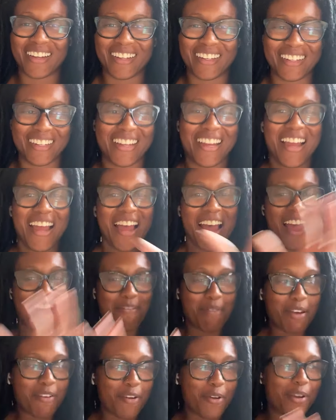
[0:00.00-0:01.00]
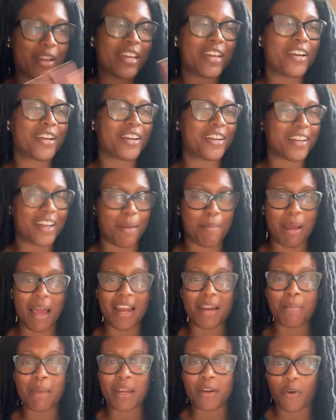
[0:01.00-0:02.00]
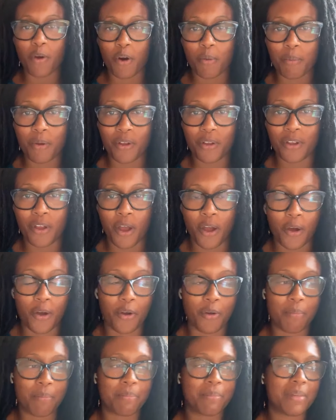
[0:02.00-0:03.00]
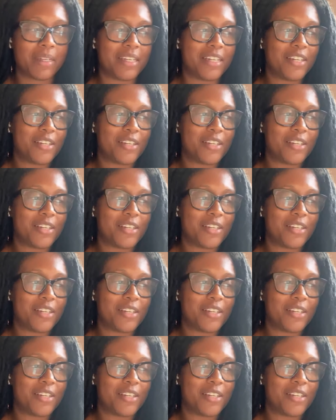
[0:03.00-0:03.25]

I have my phone here. I'm not in my normal home,